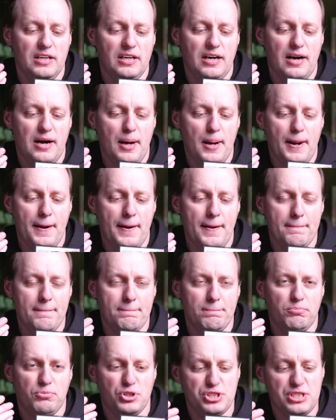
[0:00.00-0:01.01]
um,
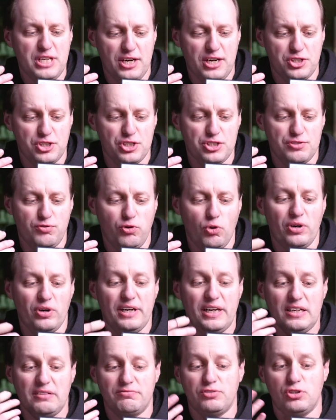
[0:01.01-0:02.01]
protections for
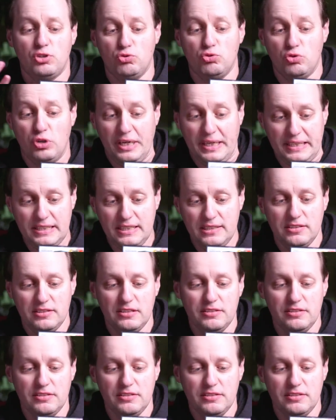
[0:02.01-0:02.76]
infrared